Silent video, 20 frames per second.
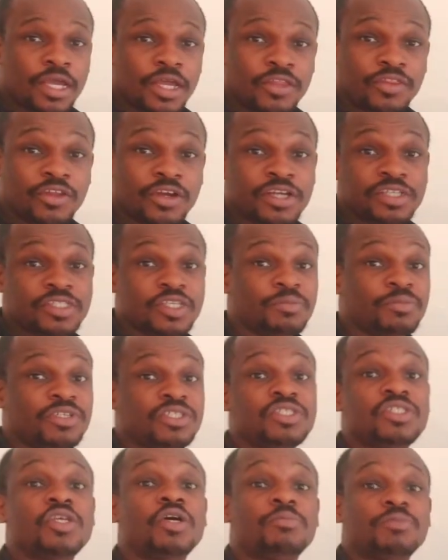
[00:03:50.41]
there are some
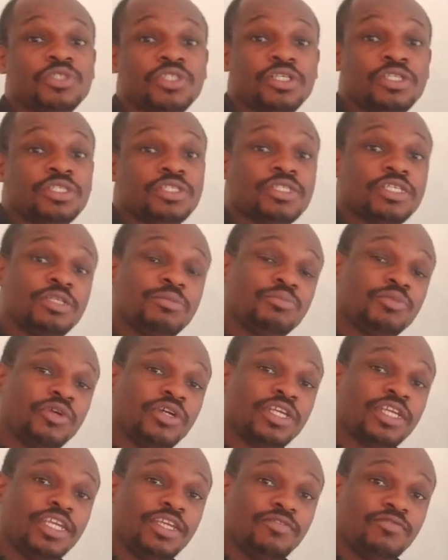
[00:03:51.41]
assumptions in
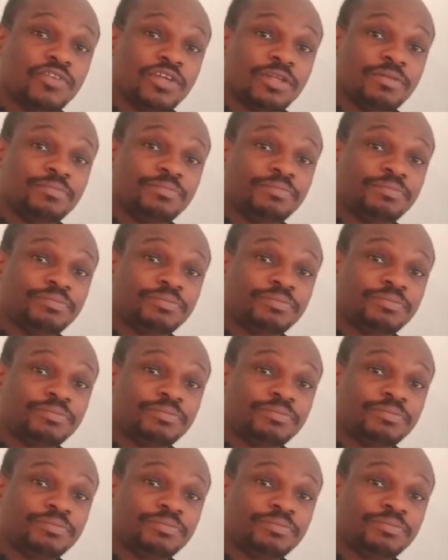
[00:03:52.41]
break-even.